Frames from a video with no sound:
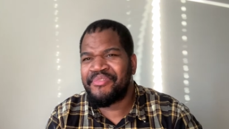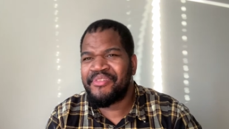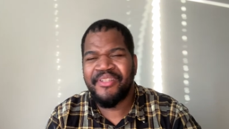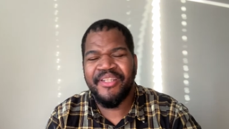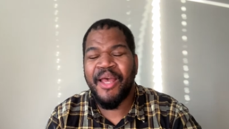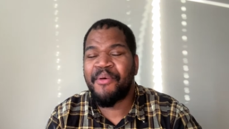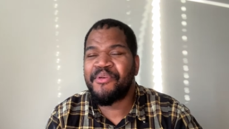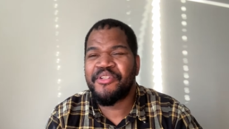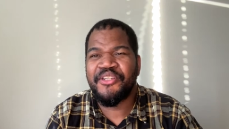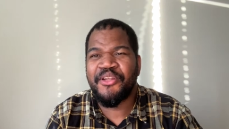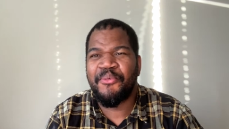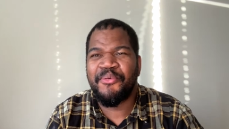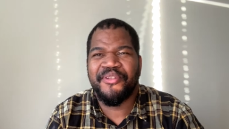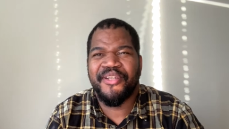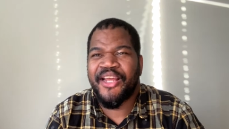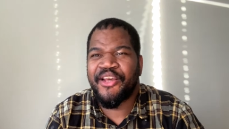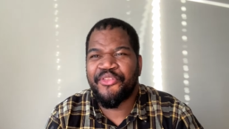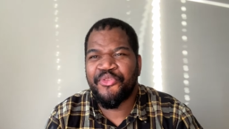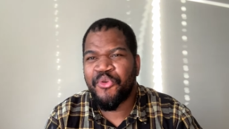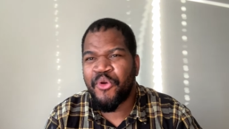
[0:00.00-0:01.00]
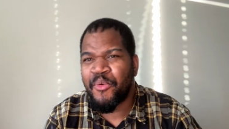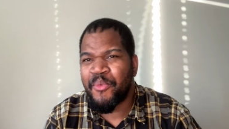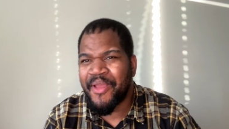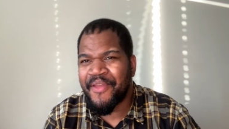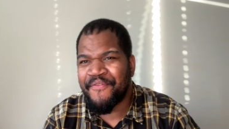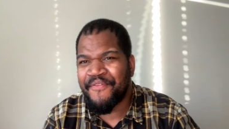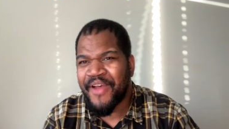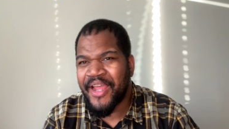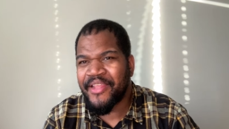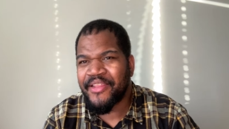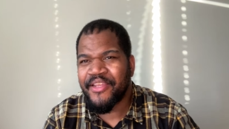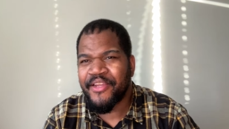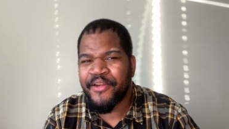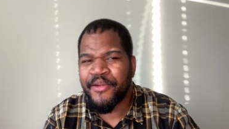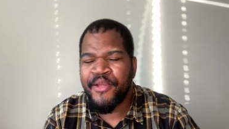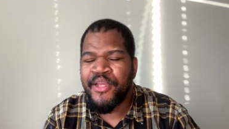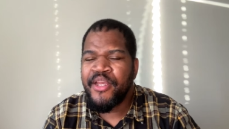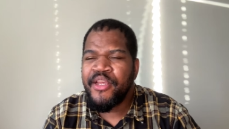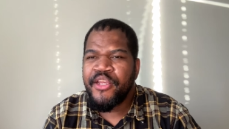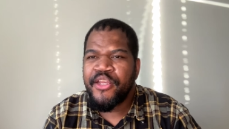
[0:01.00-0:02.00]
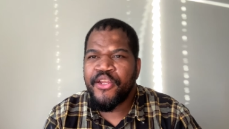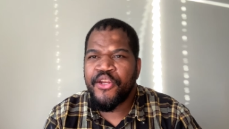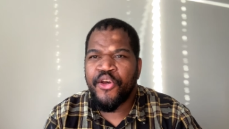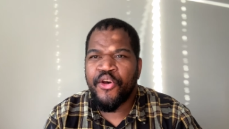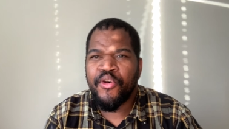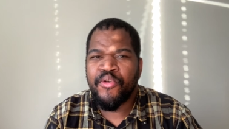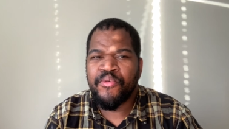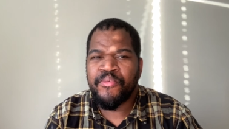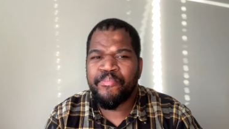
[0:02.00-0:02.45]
that was almost like a throwaway fight there, you know,